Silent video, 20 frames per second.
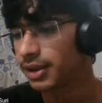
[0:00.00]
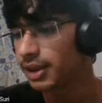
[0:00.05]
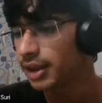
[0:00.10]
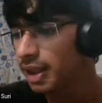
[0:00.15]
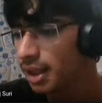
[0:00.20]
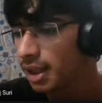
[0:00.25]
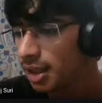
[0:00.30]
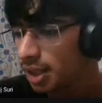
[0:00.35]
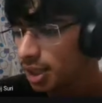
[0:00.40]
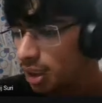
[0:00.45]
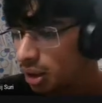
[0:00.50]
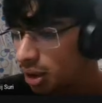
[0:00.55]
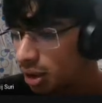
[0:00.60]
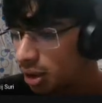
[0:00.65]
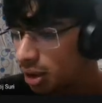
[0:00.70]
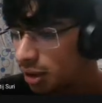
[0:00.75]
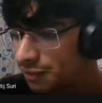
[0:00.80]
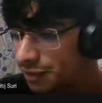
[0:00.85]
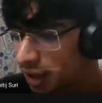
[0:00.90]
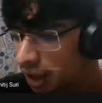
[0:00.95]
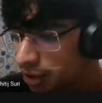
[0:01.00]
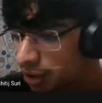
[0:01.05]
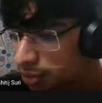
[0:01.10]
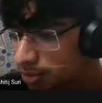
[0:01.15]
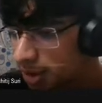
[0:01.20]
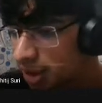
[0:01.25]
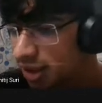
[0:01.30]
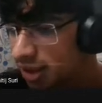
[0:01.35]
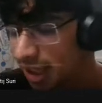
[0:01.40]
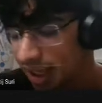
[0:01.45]
Okay,
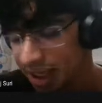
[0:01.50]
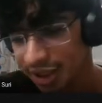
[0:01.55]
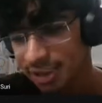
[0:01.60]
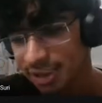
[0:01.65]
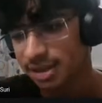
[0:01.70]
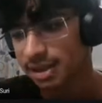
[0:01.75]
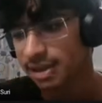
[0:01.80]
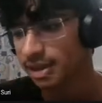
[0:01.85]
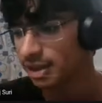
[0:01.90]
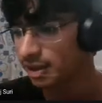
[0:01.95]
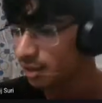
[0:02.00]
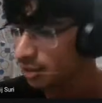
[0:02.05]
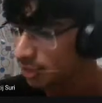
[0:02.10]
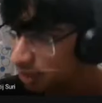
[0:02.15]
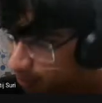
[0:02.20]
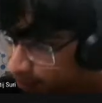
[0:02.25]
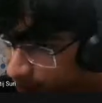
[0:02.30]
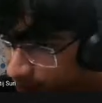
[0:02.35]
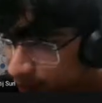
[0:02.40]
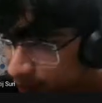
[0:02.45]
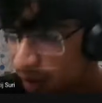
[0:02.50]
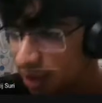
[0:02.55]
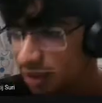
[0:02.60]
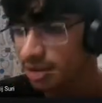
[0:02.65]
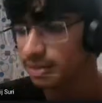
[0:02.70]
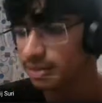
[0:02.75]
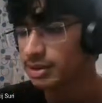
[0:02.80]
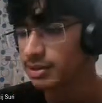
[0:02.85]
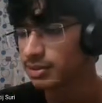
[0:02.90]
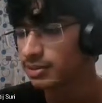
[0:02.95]
Najutta, thanks. You're
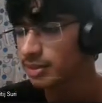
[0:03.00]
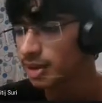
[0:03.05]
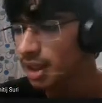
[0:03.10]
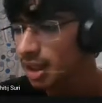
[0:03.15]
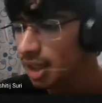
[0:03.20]
welcome.